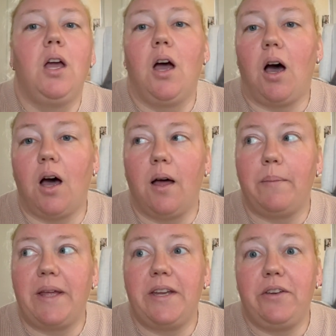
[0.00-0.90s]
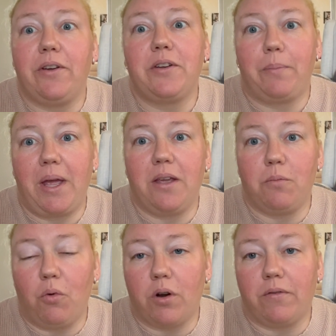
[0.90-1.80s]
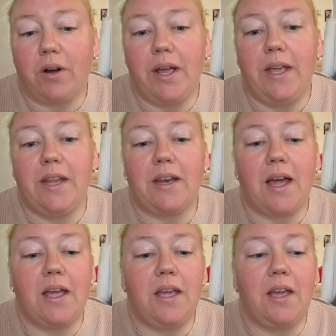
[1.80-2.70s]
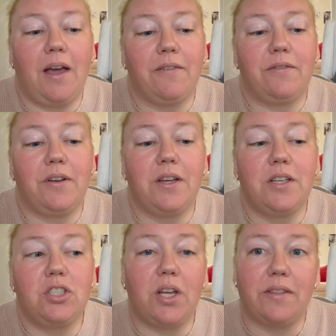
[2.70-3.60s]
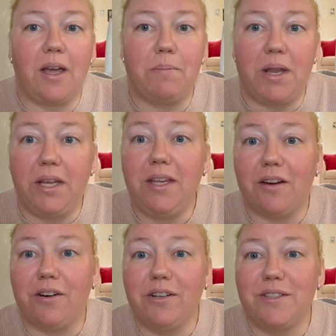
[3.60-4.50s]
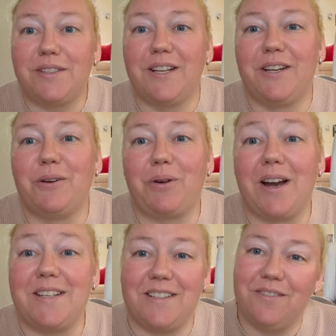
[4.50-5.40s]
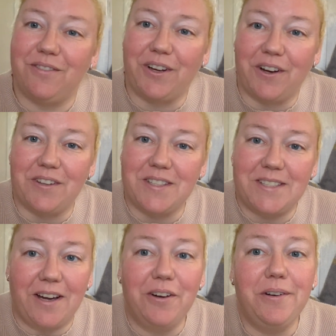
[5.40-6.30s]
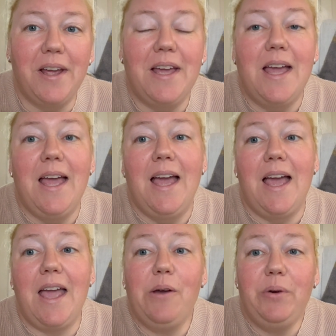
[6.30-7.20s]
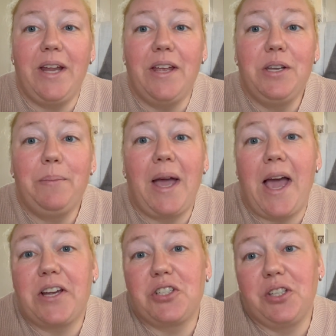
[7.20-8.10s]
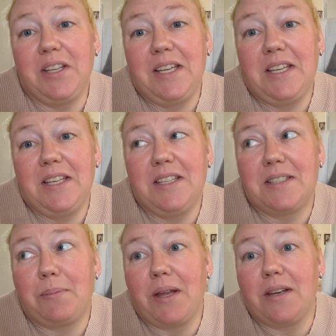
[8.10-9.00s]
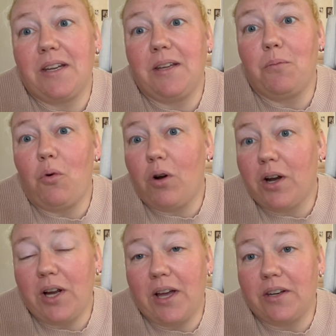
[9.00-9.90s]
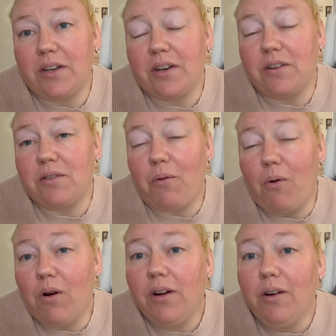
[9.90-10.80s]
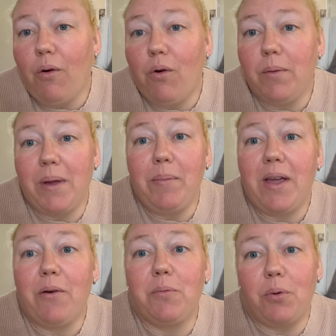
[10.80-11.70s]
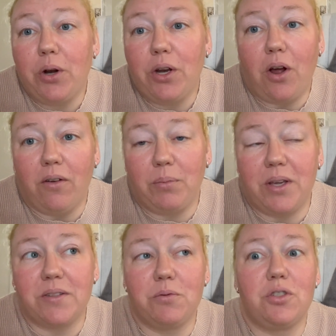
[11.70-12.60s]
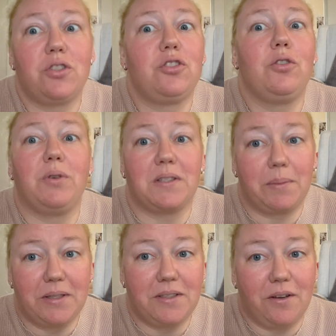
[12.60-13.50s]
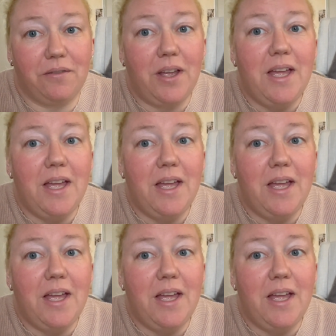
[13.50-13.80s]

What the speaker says: And then you end up paying more for it. And I have done that many years where I didn't figure this out and would end up actually spending more on decor, or maybe I would put it off because it was just too expensive.